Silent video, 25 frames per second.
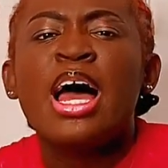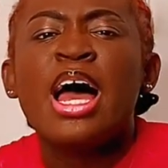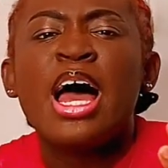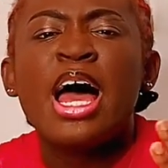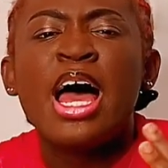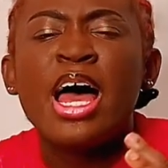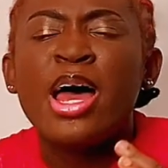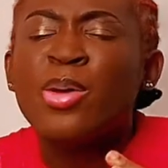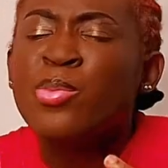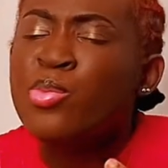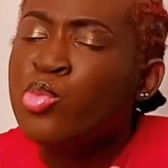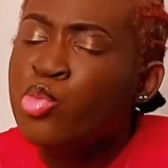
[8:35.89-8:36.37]

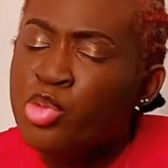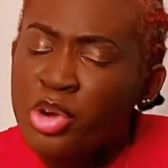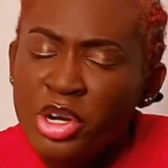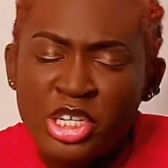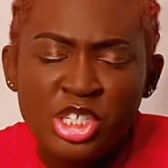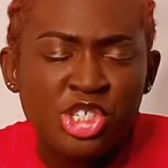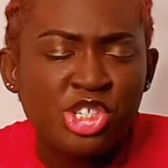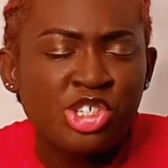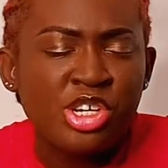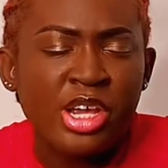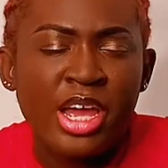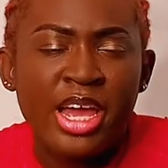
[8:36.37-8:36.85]

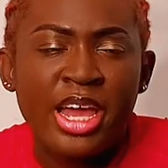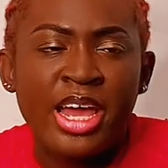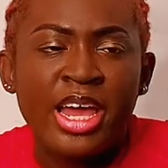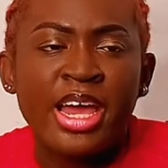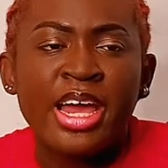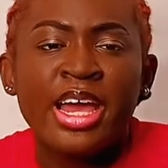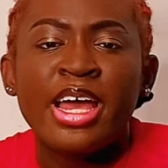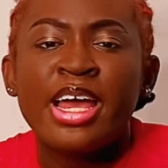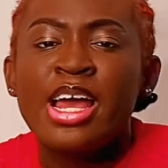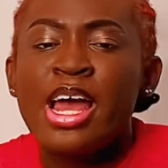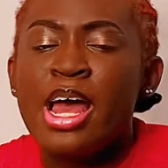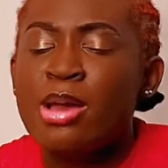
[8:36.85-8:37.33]

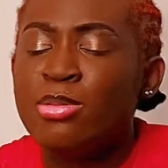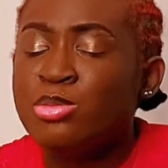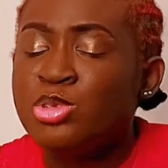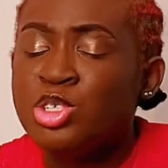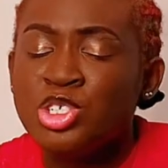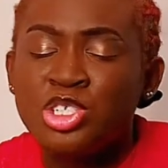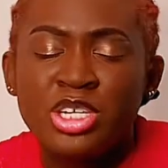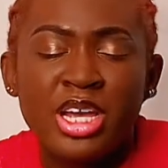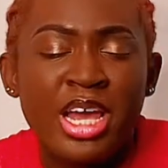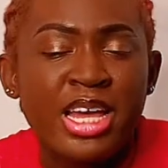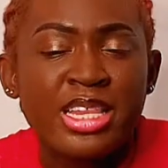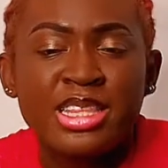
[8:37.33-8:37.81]

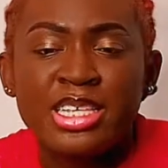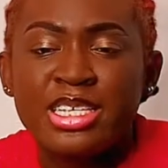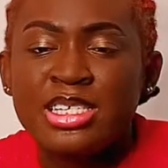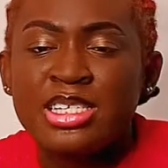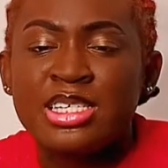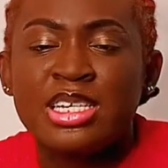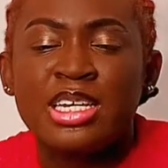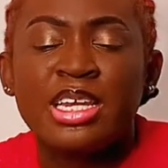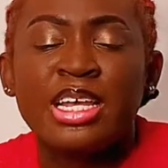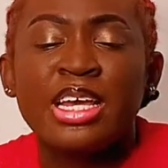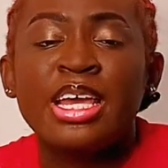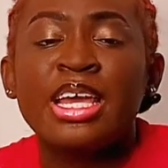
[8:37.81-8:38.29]
Share
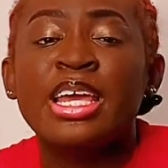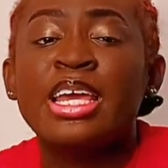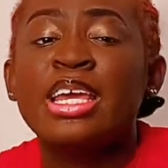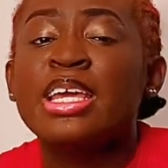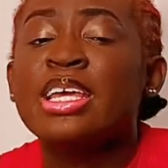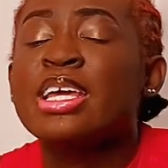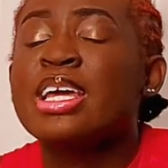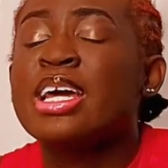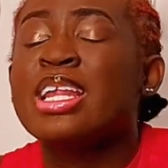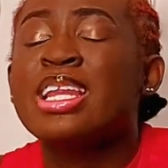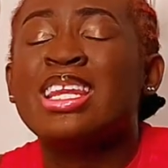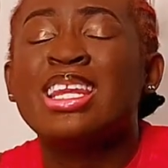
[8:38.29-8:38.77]
this
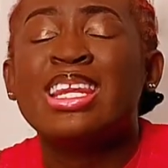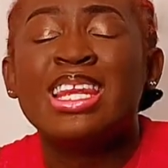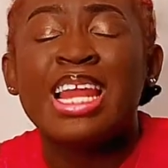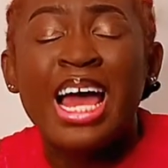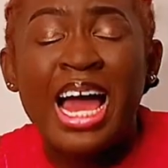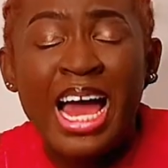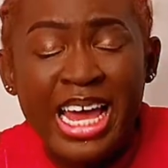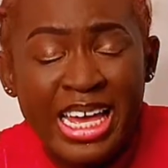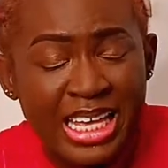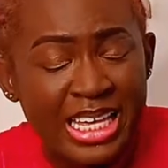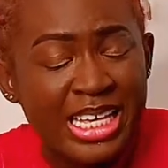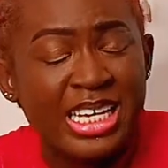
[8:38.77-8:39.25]
link.
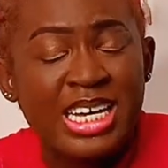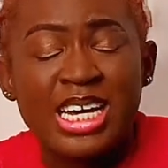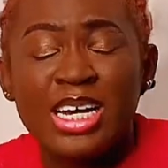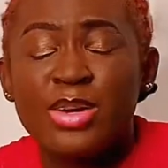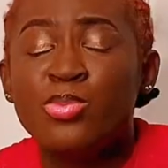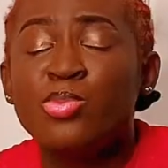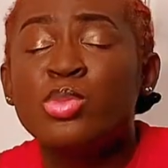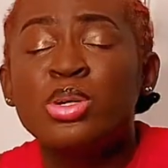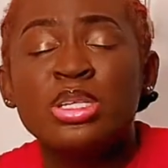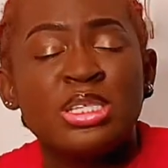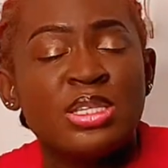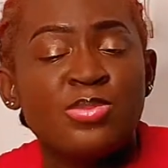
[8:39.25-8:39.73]
Like,
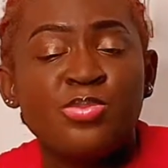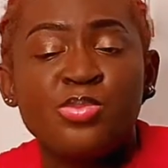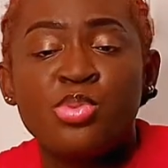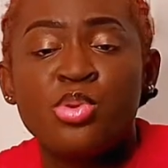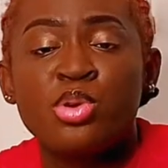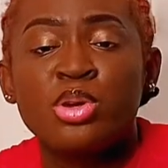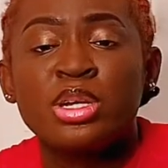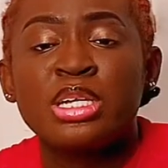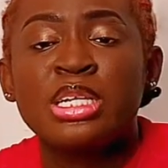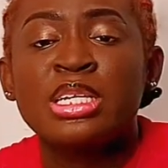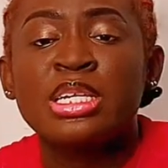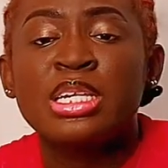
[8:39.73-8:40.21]
most
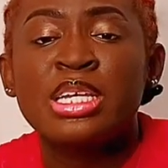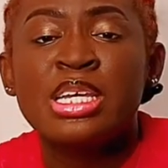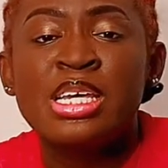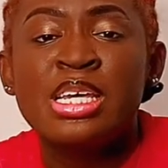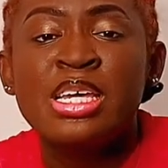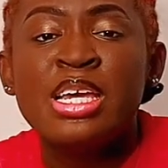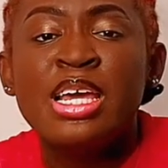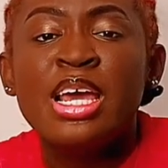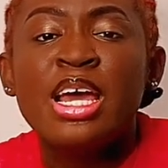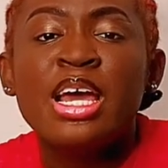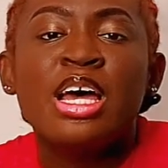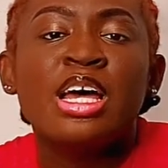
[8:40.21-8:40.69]

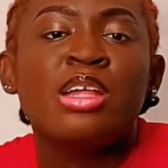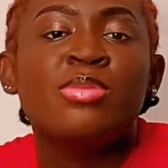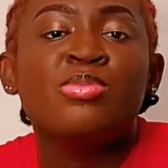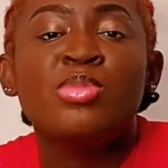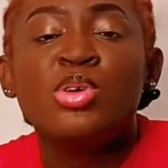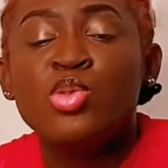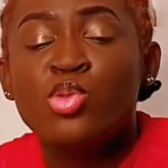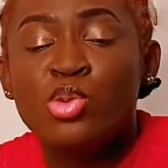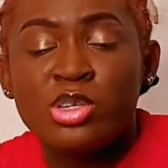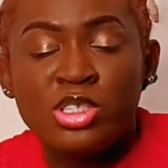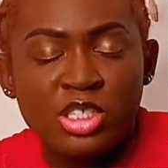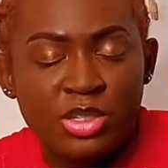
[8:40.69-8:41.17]
importantly, and
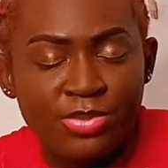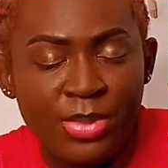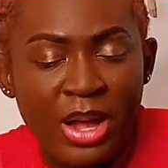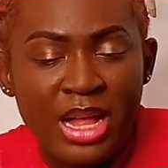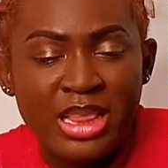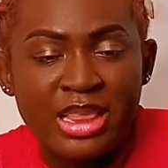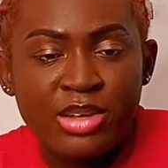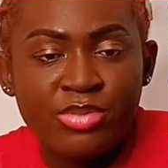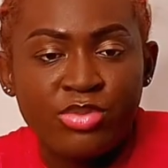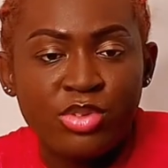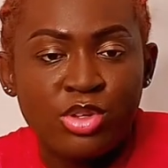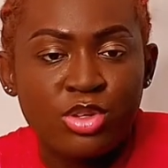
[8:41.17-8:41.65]
be watching my
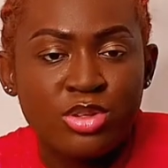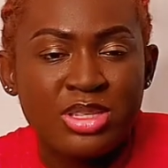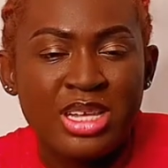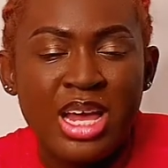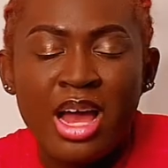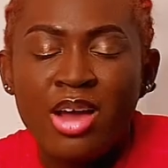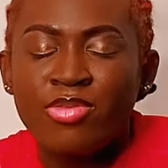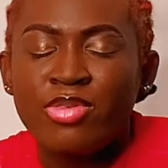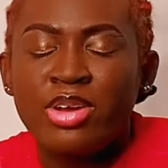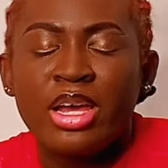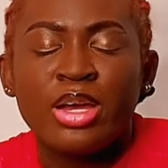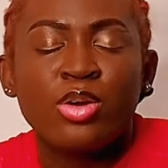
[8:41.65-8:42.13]
other videos. I
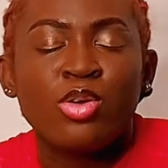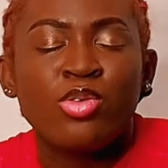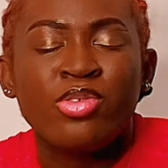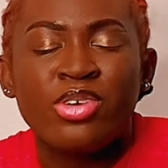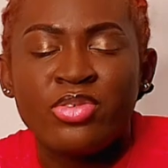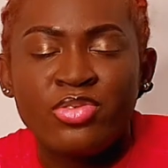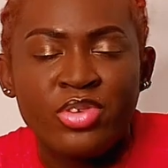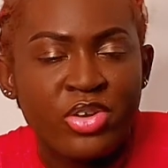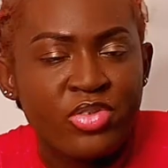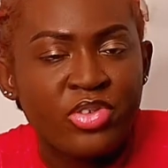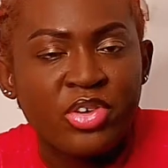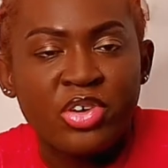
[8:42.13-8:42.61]
have like over
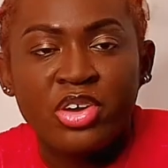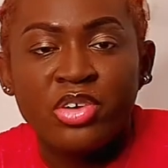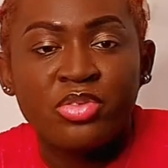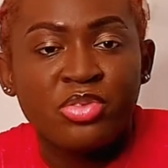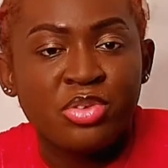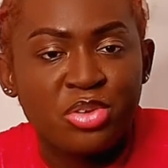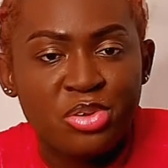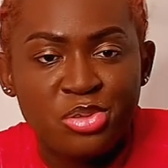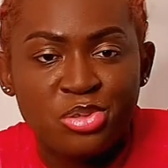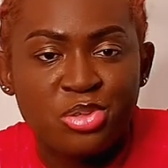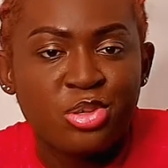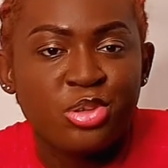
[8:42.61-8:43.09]
500
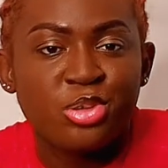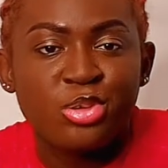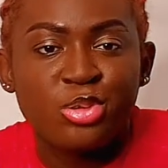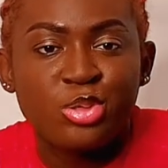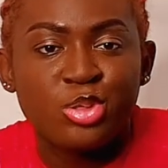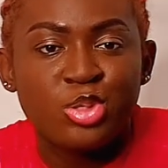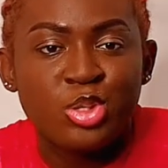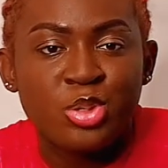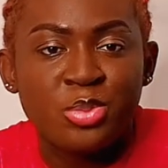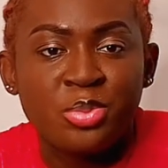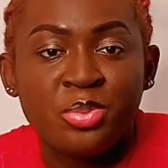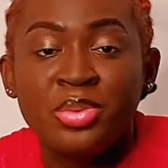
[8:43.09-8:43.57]
videos on
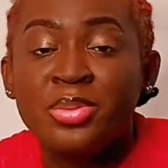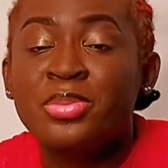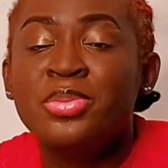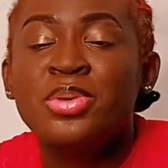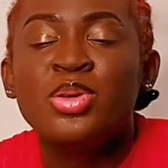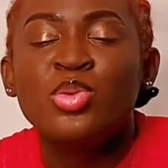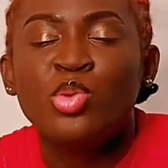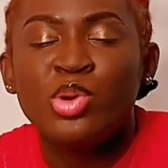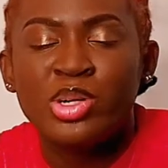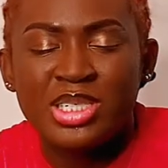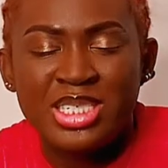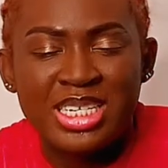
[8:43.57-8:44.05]
YouTube.
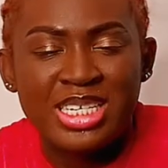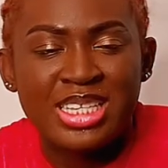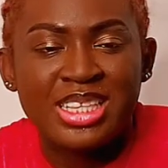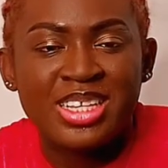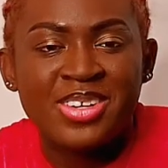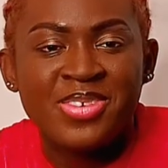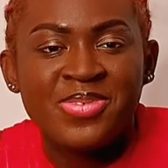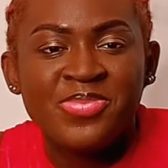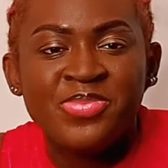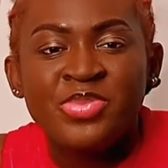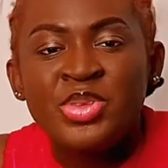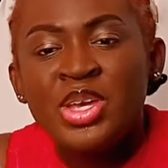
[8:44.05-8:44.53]
Be watching
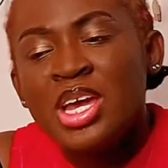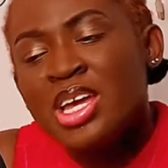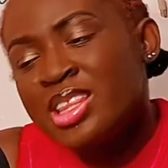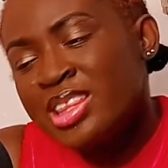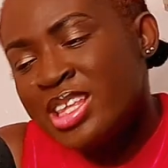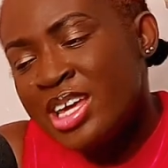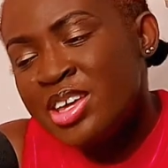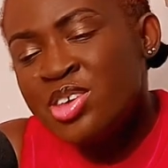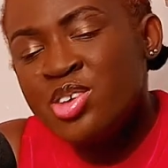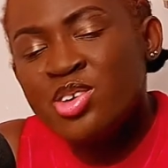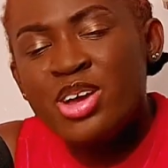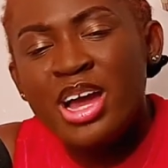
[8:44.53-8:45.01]
them.
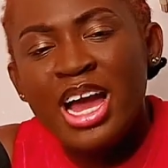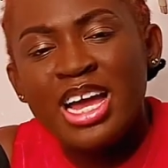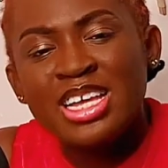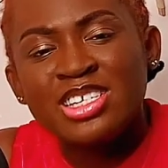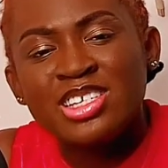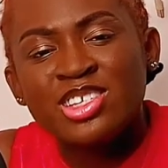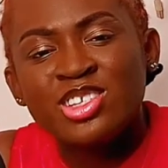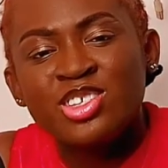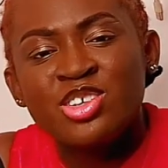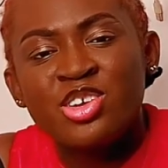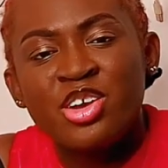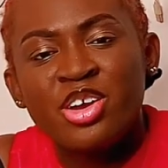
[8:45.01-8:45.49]
Thank you guys.
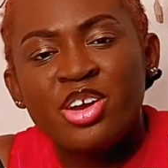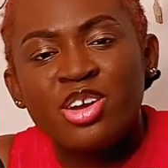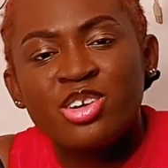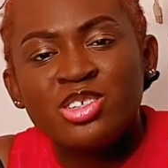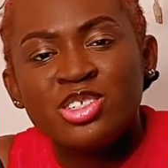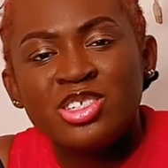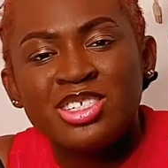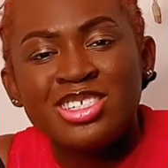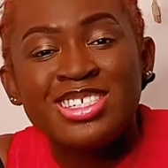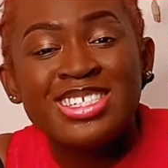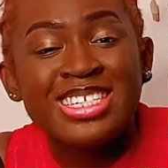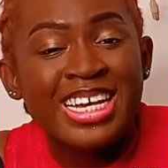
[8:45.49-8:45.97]
It's your girl,
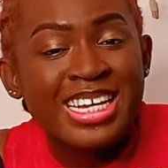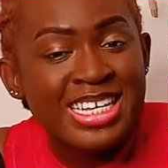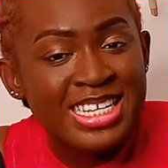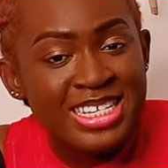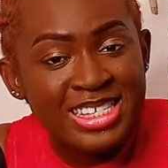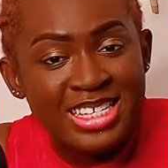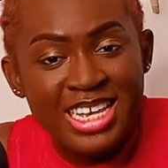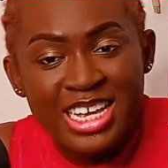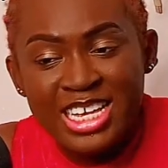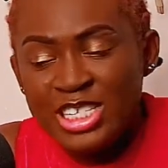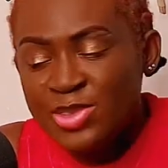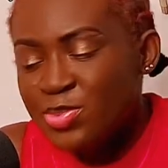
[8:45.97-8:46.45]

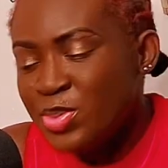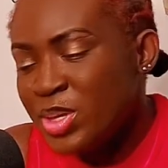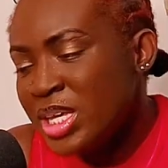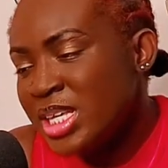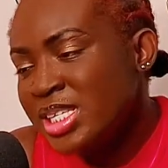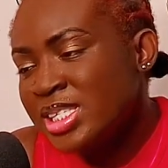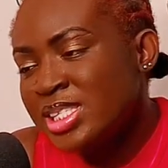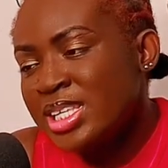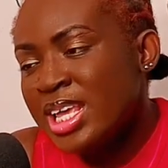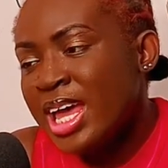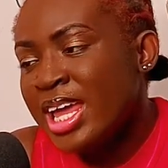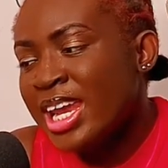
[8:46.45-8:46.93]
Shejackiesays.
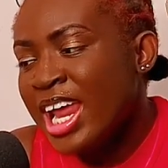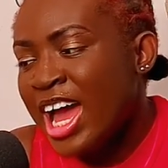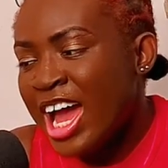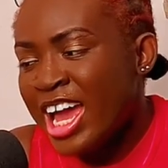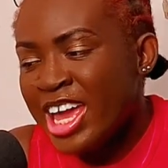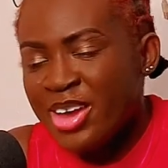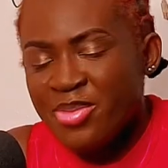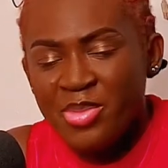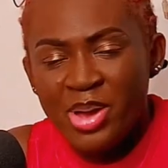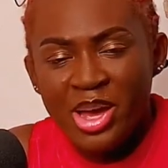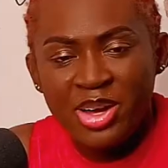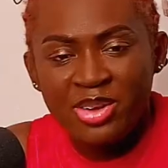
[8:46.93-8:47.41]
Peace, and
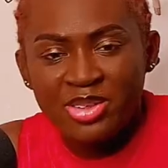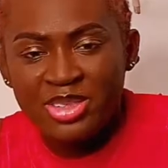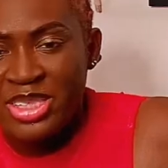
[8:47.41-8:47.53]
I am out.